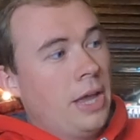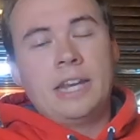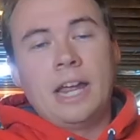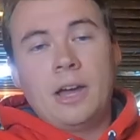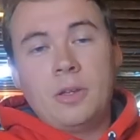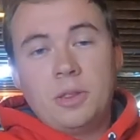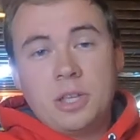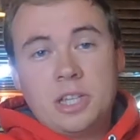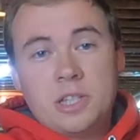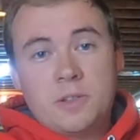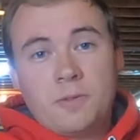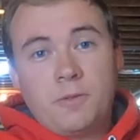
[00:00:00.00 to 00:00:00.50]

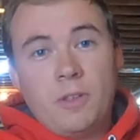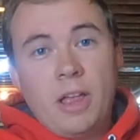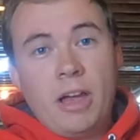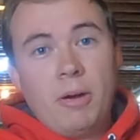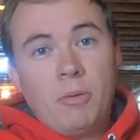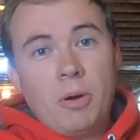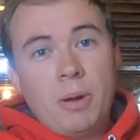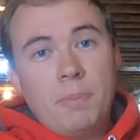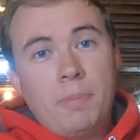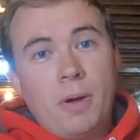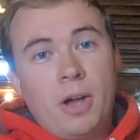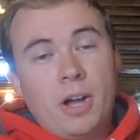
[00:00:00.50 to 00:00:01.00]
Now, these
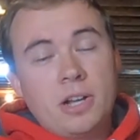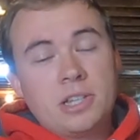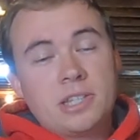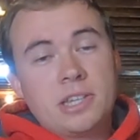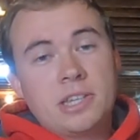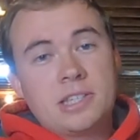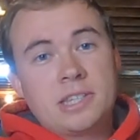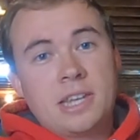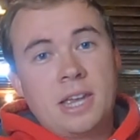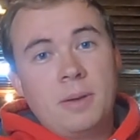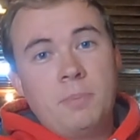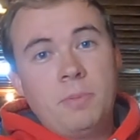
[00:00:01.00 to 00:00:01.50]
flowery
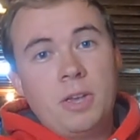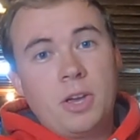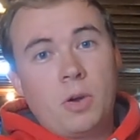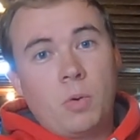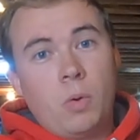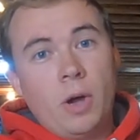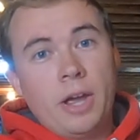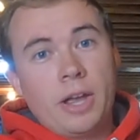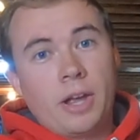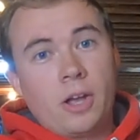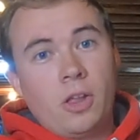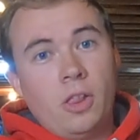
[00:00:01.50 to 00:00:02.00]
boxes can be
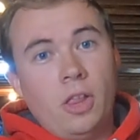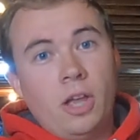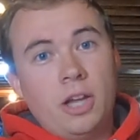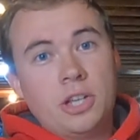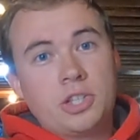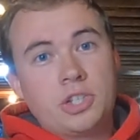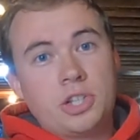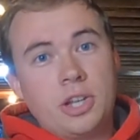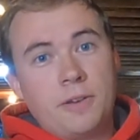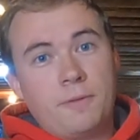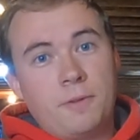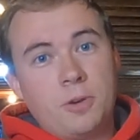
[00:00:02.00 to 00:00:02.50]
quite
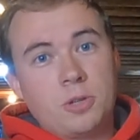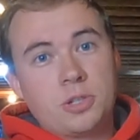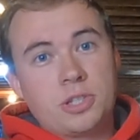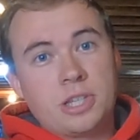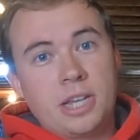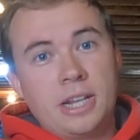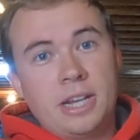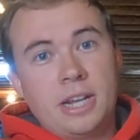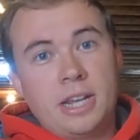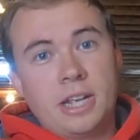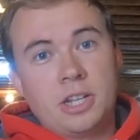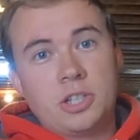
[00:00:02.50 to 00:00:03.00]
clutch if you're
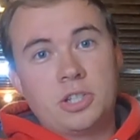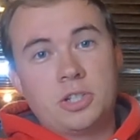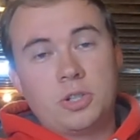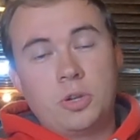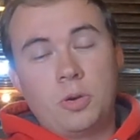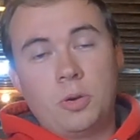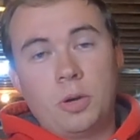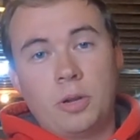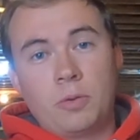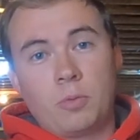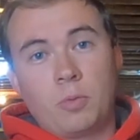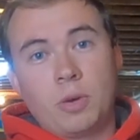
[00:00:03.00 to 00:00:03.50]
sending it
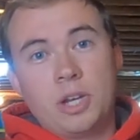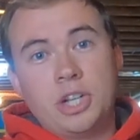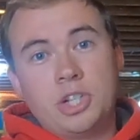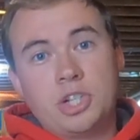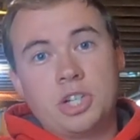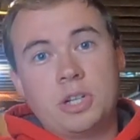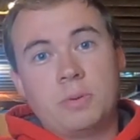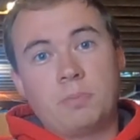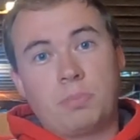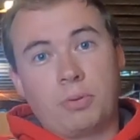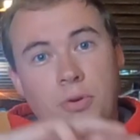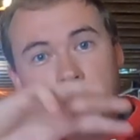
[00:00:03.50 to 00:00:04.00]
to a
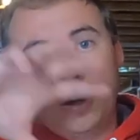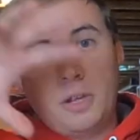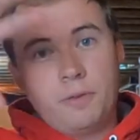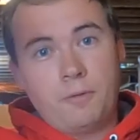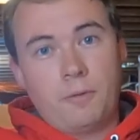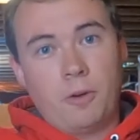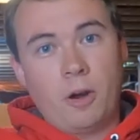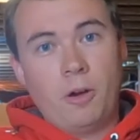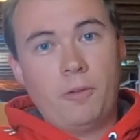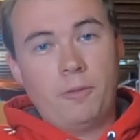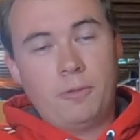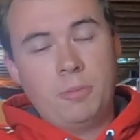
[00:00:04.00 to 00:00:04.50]
region pretty
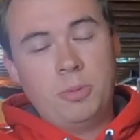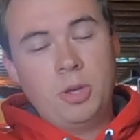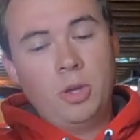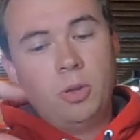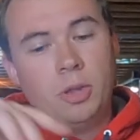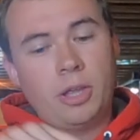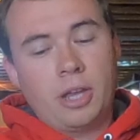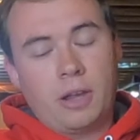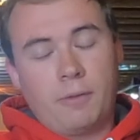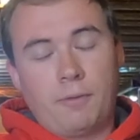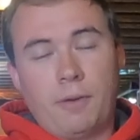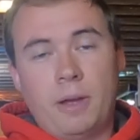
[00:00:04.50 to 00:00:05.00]
far from you.
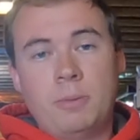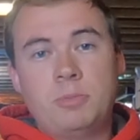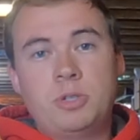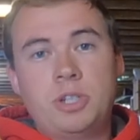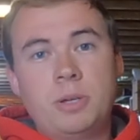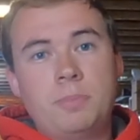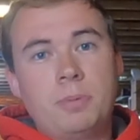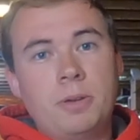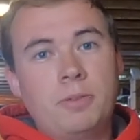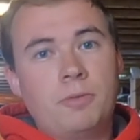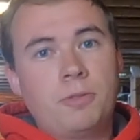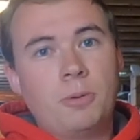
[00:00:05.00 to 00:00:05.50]
Like if I'm
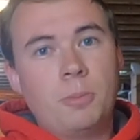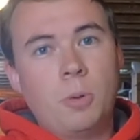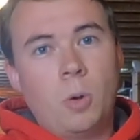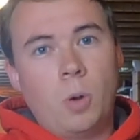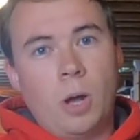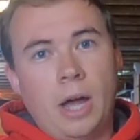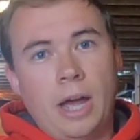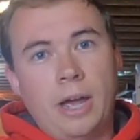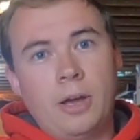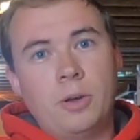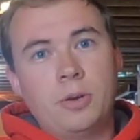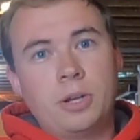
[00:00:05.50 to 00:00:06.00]
shipping from
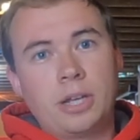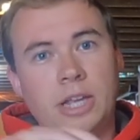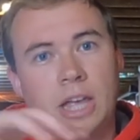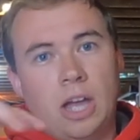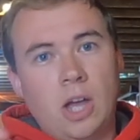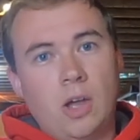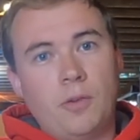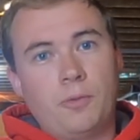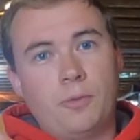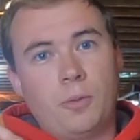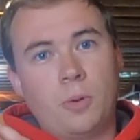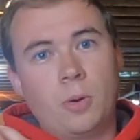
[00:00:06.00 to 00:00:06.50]
Ohio to
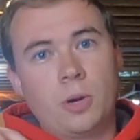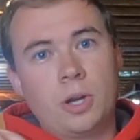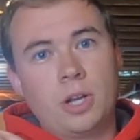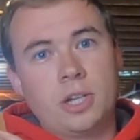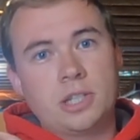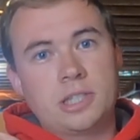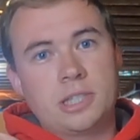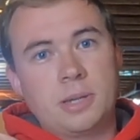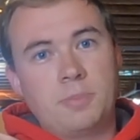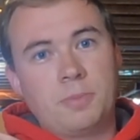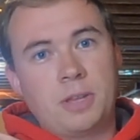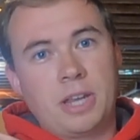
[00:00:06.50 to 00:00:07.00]
California,
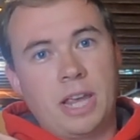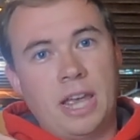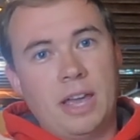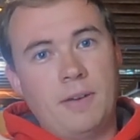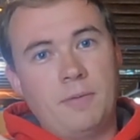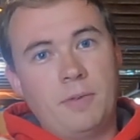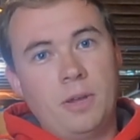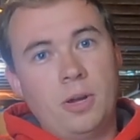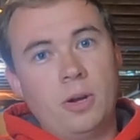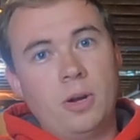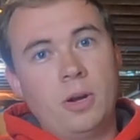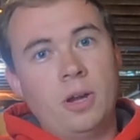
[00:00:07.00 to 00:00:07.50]
something
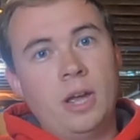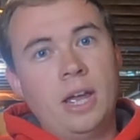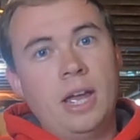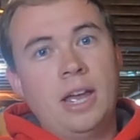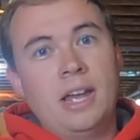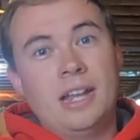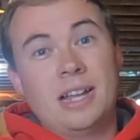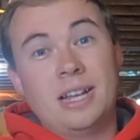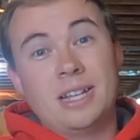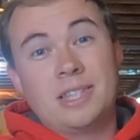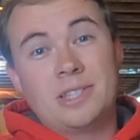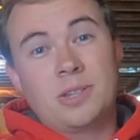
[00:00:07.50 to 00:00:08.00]
heavier,
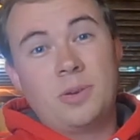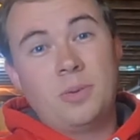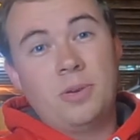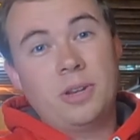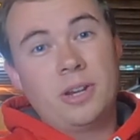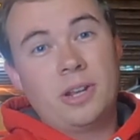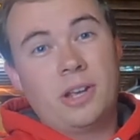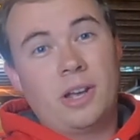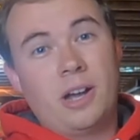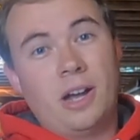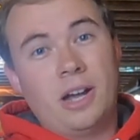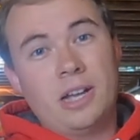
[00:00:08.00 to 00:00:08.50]
that's going
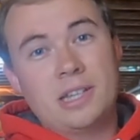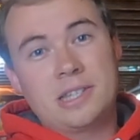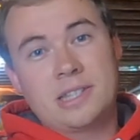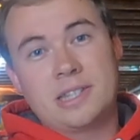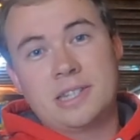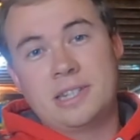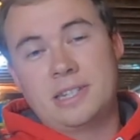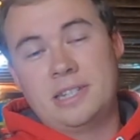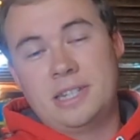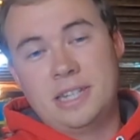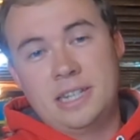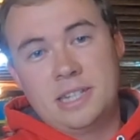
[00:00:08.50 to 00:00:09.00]
to cost
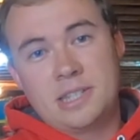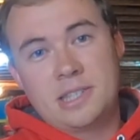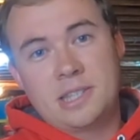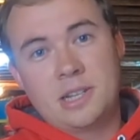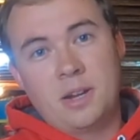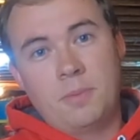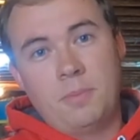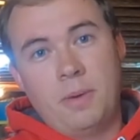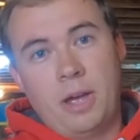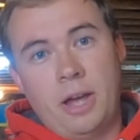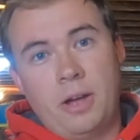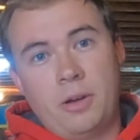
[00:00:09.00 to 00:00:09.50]
a
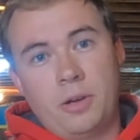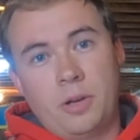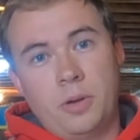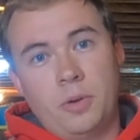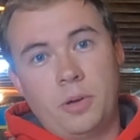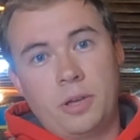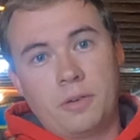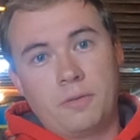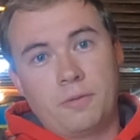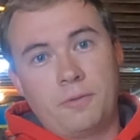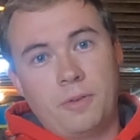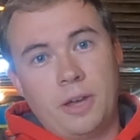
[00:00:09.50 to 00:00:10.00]
decent amount
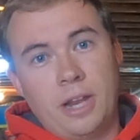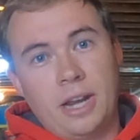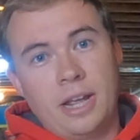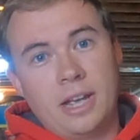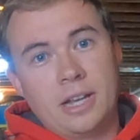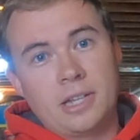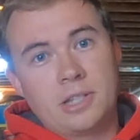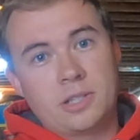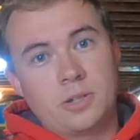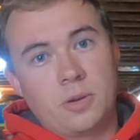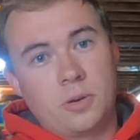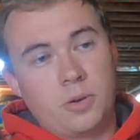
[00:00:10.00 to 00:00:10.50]
going
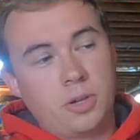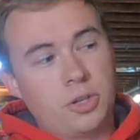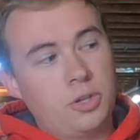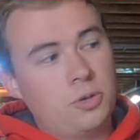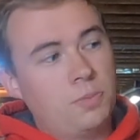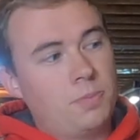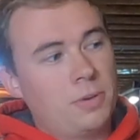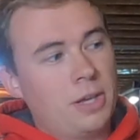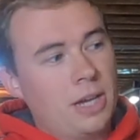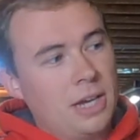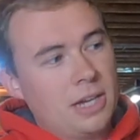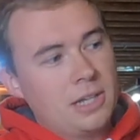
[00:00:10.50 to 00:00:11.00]
FedEx or
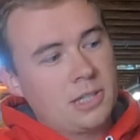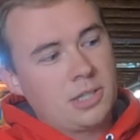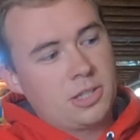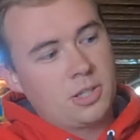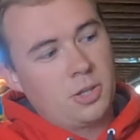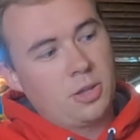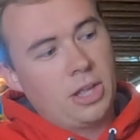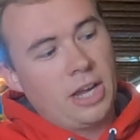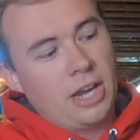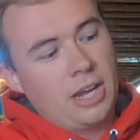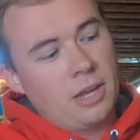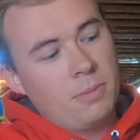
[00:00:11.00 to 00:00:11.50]
UPS.
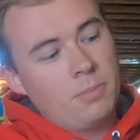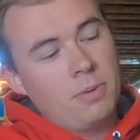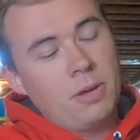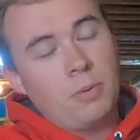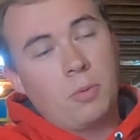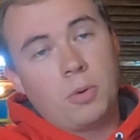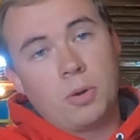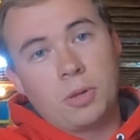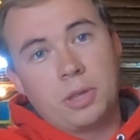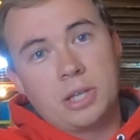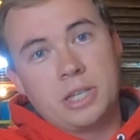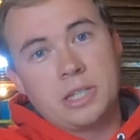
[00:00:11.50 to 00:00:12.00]
So that can be
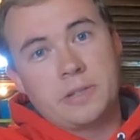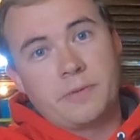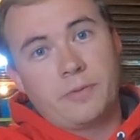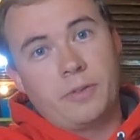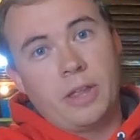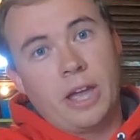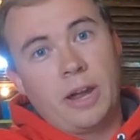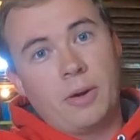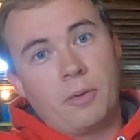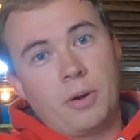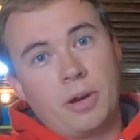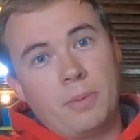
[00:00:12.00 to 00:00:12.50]
where these
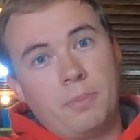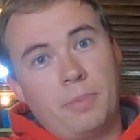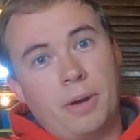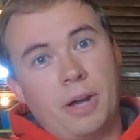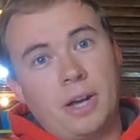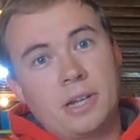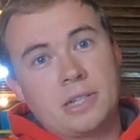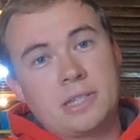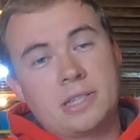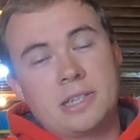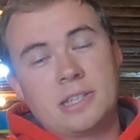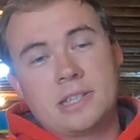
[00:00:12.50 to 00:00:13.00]
flat rate
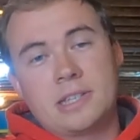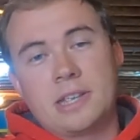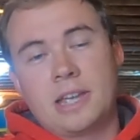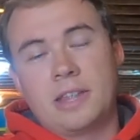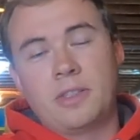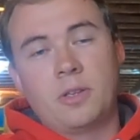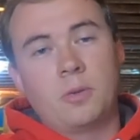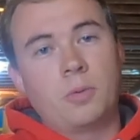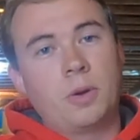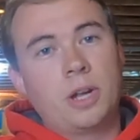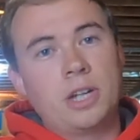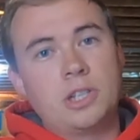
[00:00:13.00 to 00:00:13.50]
boxes
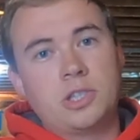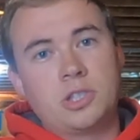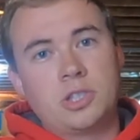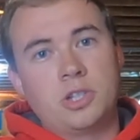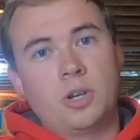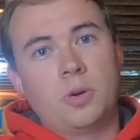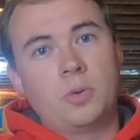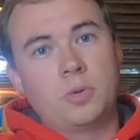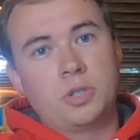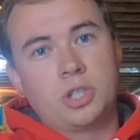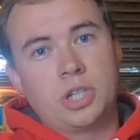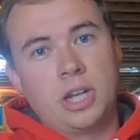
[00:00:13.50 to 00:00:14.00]
and the rates
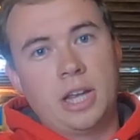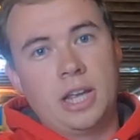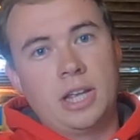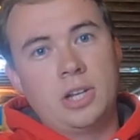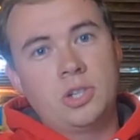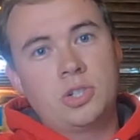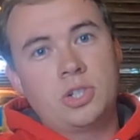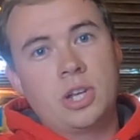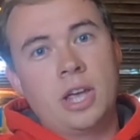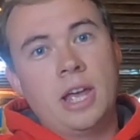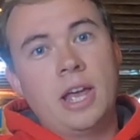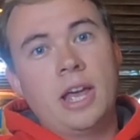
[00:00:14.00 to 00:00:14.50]
don't
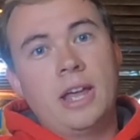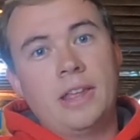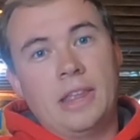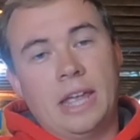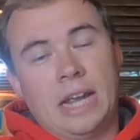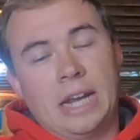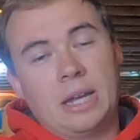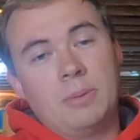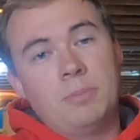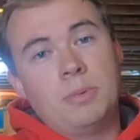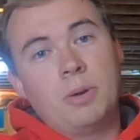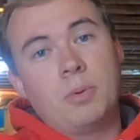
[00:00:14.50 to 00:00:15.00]
change.
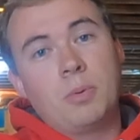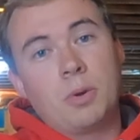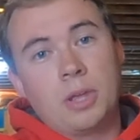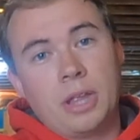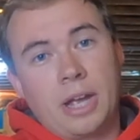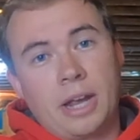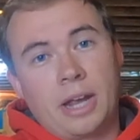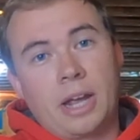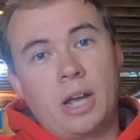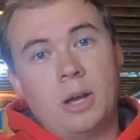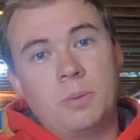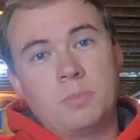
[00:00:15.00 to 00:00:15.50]
That can be where
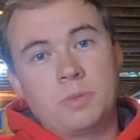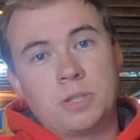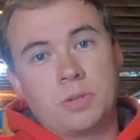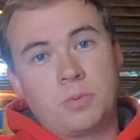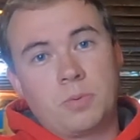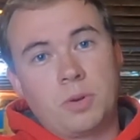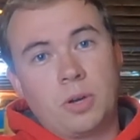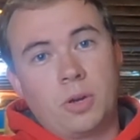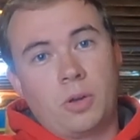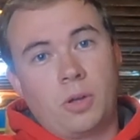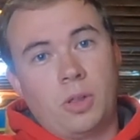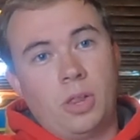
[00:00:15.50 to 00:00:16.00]
that comes in
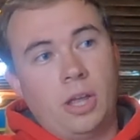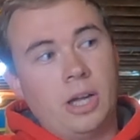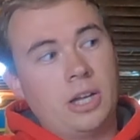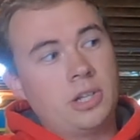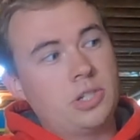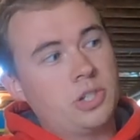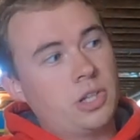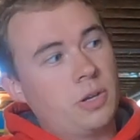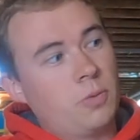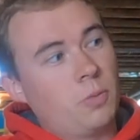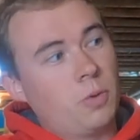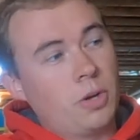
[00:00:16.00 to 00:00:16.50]
real
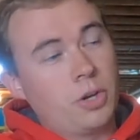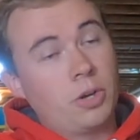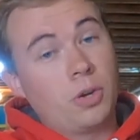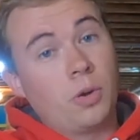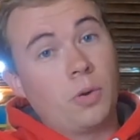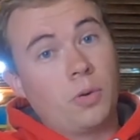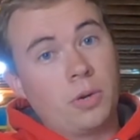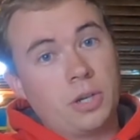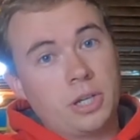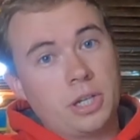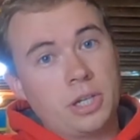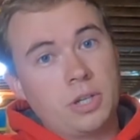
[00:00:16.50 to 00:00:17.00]
clutch and where you're
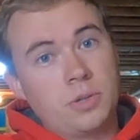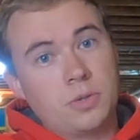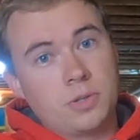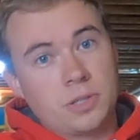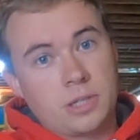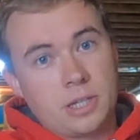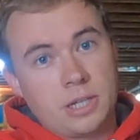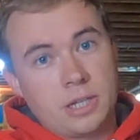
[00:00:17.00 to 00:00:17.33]
going to use